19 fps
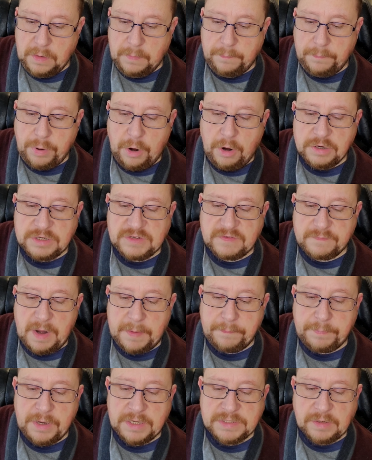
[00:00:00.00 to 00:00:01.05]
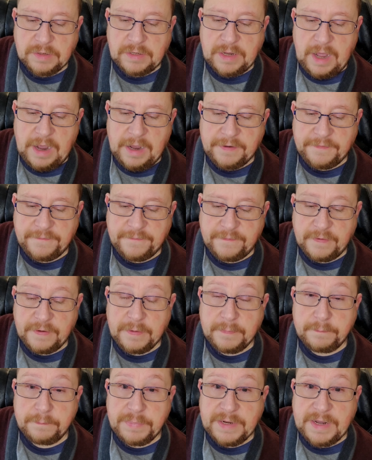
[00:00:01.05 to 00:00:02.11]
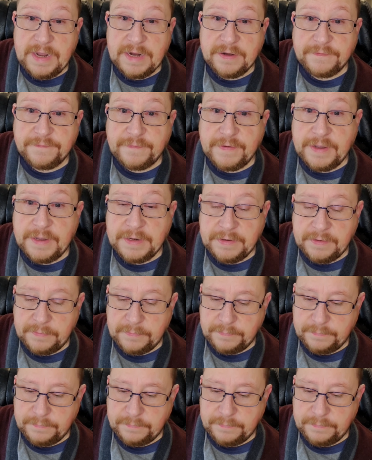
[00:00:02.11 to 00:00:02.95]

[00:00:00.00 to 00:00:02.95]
parts of my puzzled life began to fade.